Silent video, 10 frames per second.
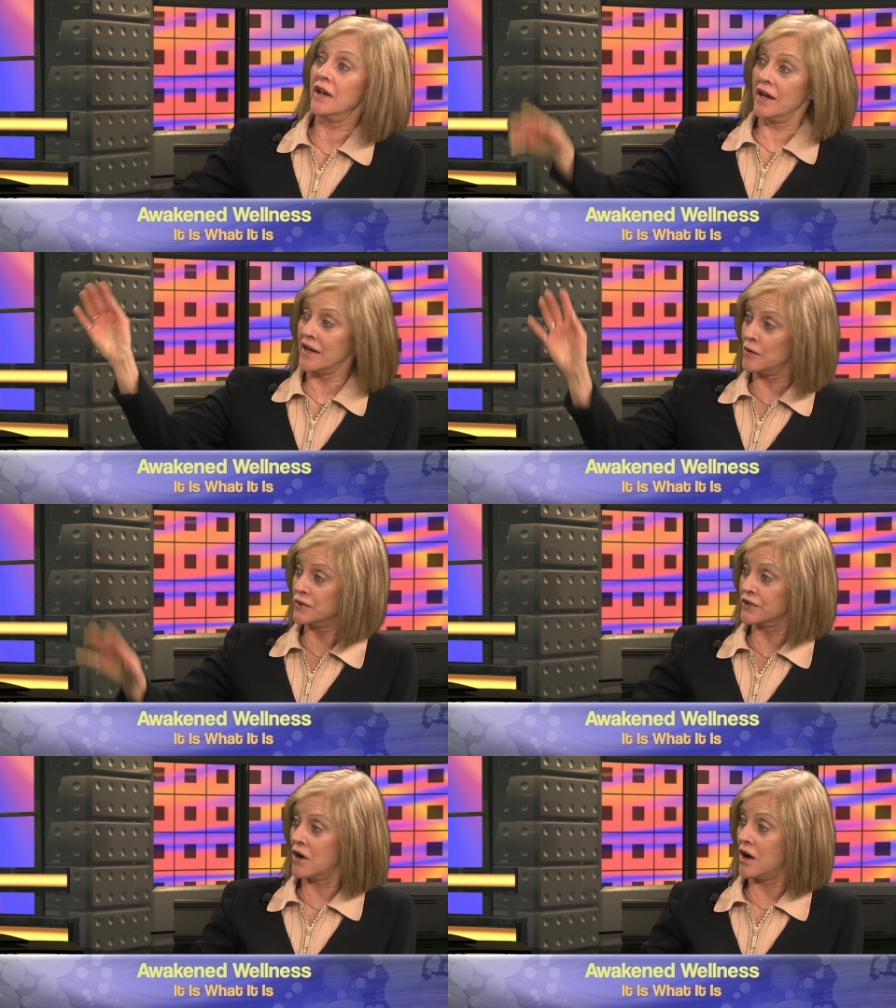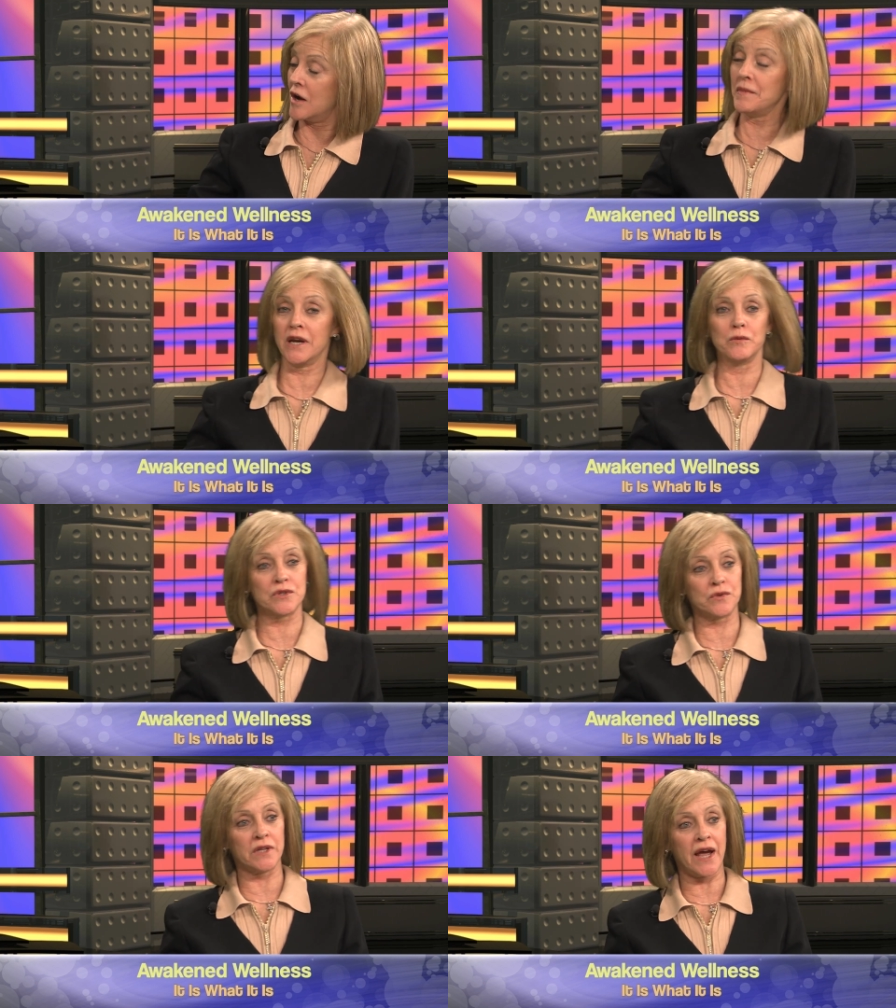And I was calm and I
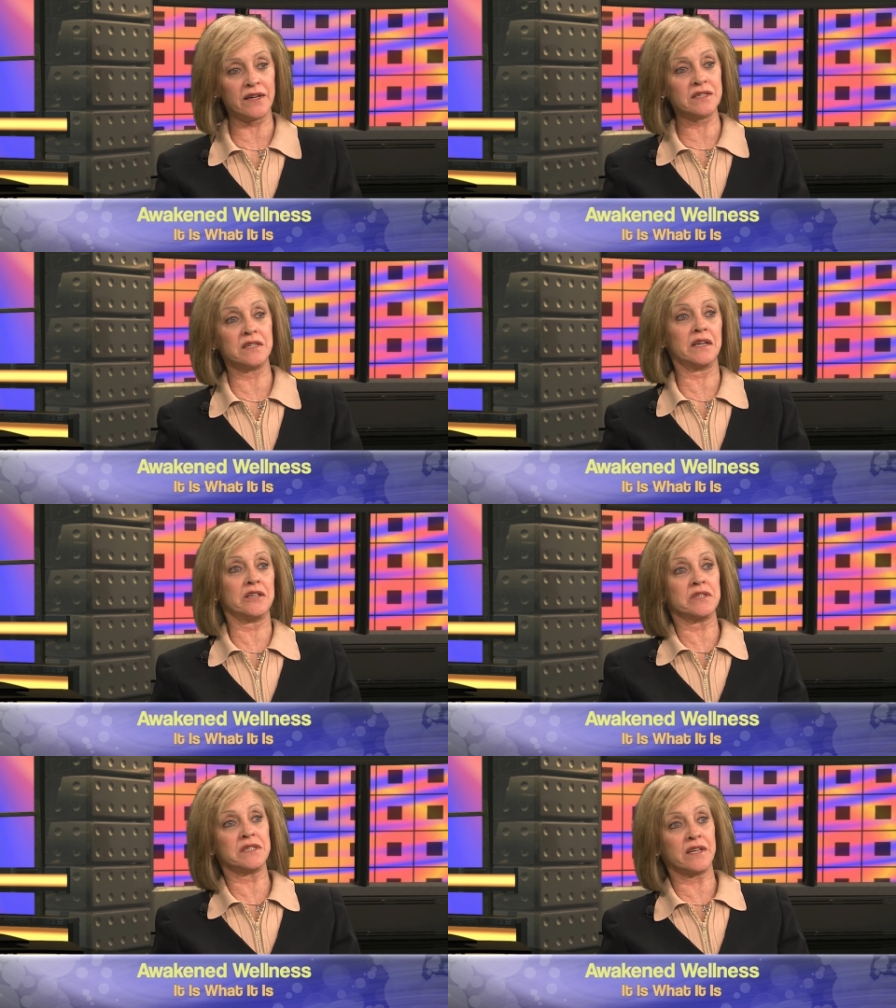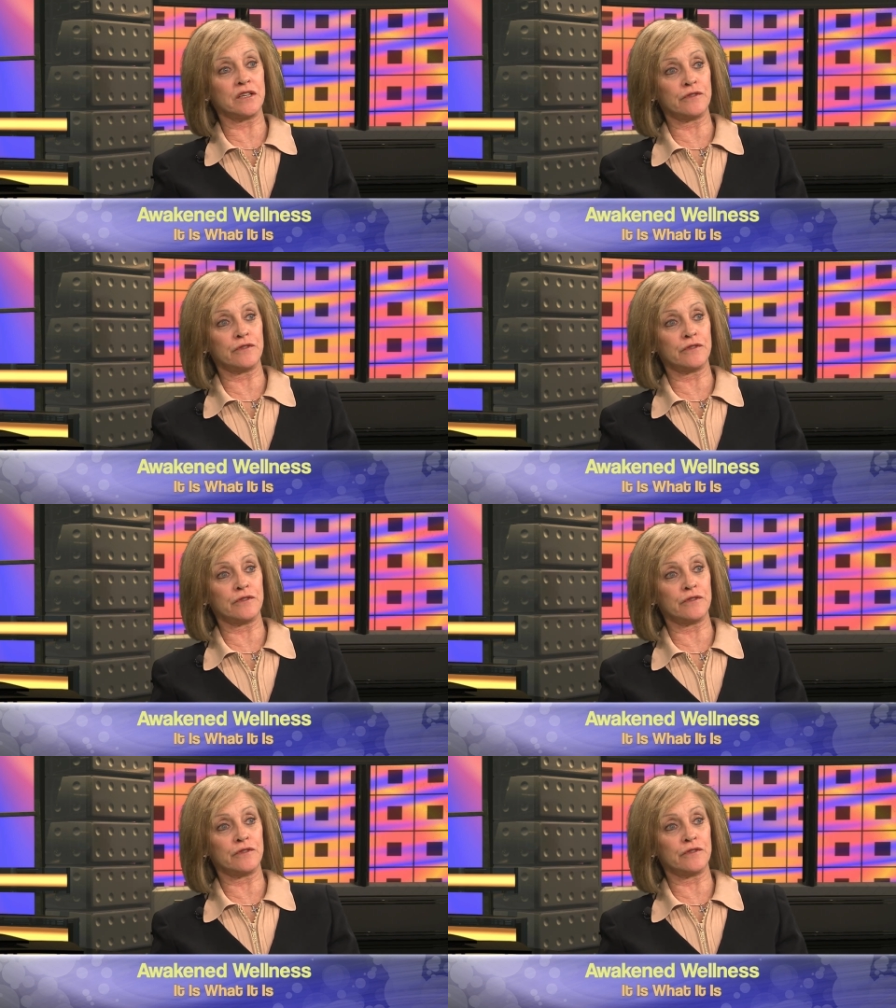was relaxed and I just sat